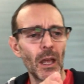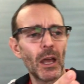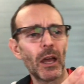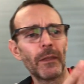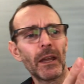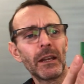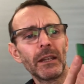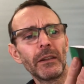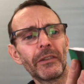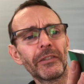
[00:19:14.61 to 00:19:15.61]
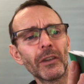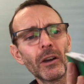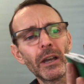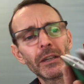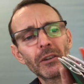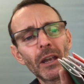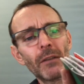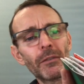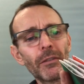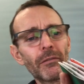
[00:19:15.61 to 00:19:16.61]
And then inside you have
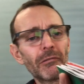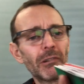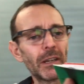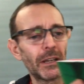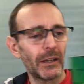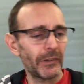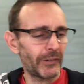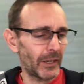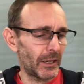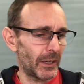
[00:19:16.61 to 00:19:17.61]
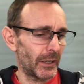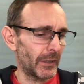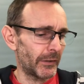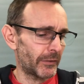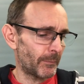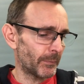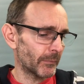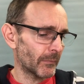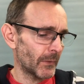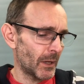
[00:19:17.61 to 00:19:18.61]
the three CDs,
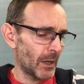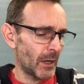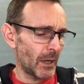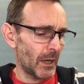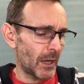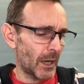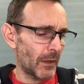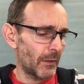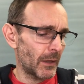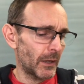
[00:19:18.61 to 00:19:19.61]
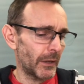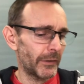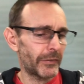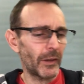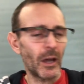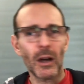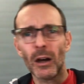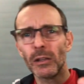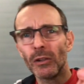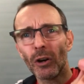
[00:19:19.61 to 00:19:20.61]
and these are
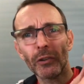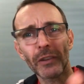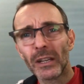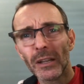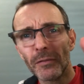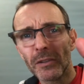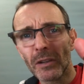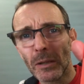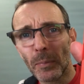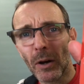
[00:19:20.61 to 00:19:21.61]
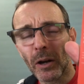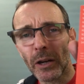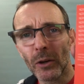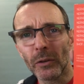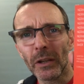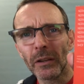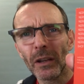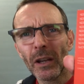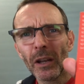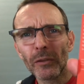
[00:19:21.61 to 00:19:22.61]
not individually barcoded.
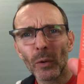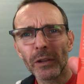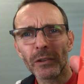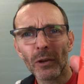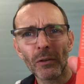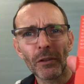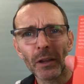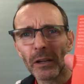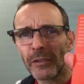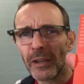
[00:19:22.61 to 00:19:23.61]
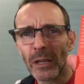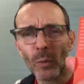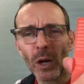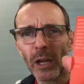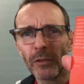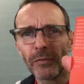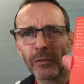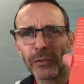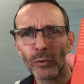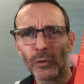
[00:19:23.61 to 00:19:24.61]
So I don't think there's any way of
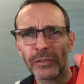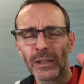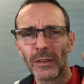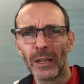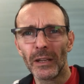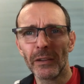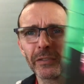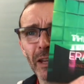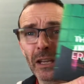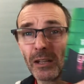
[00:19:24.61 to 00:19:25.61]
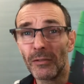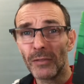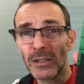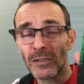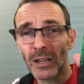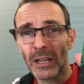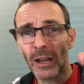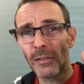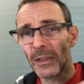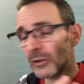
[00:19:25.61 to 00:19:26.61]
sourcing these individually. I
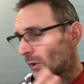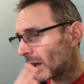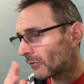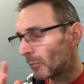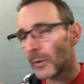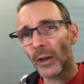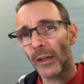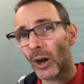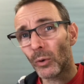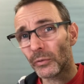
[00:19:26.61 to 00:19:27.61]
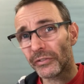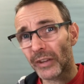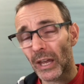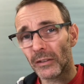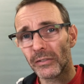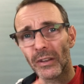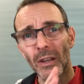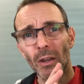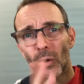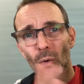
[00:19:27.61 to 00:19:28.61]
think you have to buy the whole set
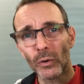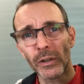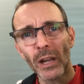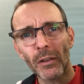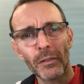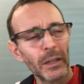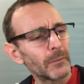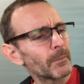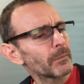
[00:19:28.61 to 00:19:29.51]
or nothing.